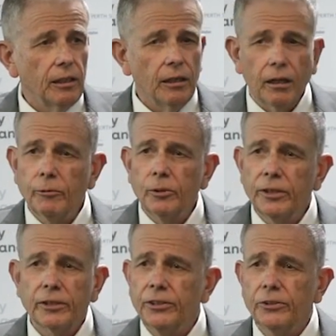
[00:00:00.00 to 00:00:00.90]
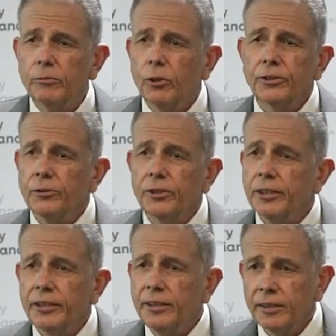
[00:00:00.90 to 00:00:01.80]
I will tell you what you
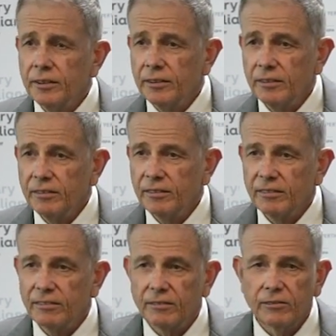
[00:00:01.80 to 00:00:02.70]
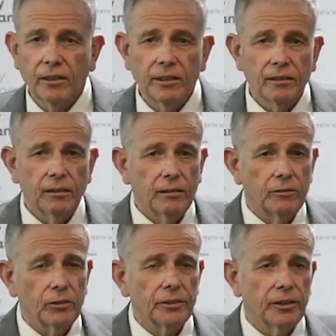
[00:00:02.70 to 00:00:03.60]
need, right?
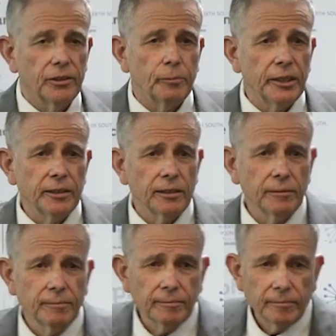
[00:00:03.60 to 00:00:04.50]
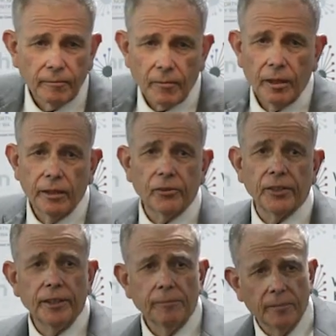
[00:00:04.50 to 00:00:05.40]
Doctor knows best,
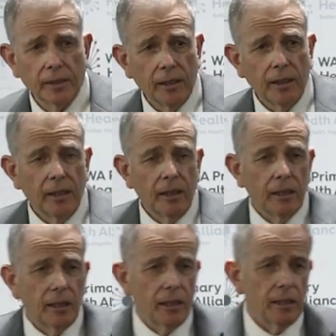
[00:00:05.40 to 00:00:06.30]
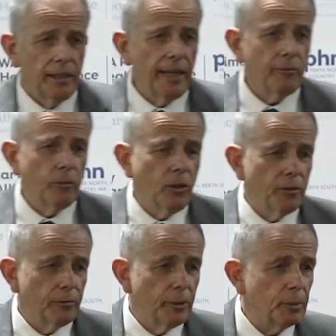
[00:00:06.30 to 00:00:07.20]
healthcare. That
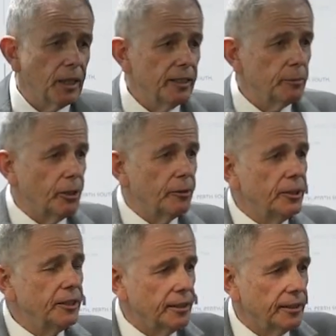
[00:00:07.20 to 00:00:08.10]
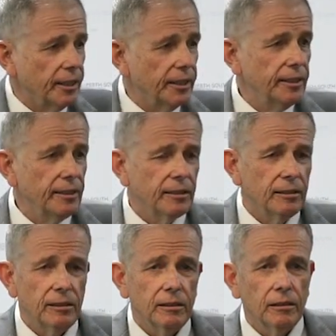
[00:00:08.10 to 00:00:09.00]
got replaced by recently,
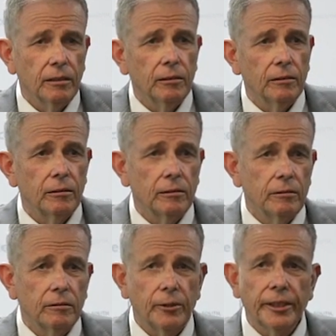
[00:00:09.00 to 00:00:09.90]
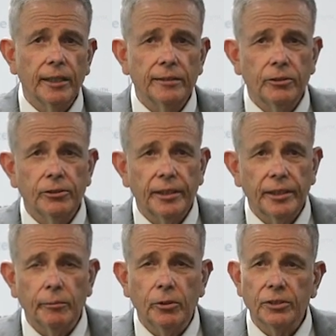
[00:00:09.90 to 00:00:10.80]
oh, we can't do that
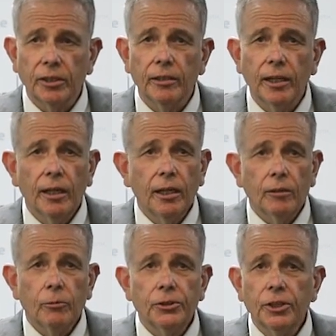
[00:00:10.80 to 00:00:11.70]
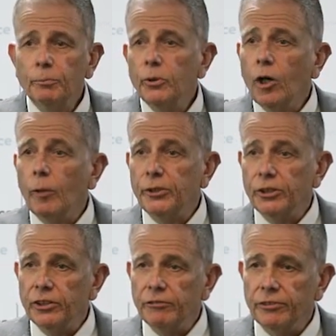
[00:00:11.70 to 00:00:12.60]
anymore, so we'll just put
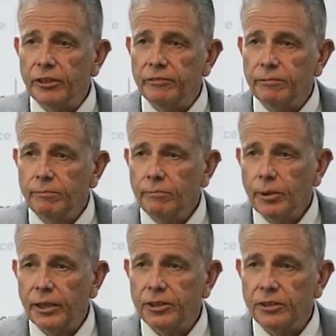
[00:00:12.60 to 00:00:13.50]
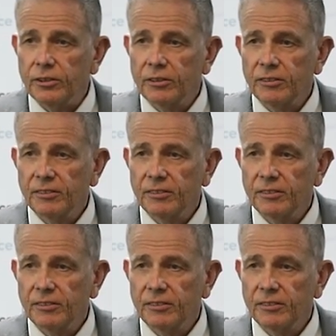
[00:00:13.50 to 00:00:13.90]
options in front of patients.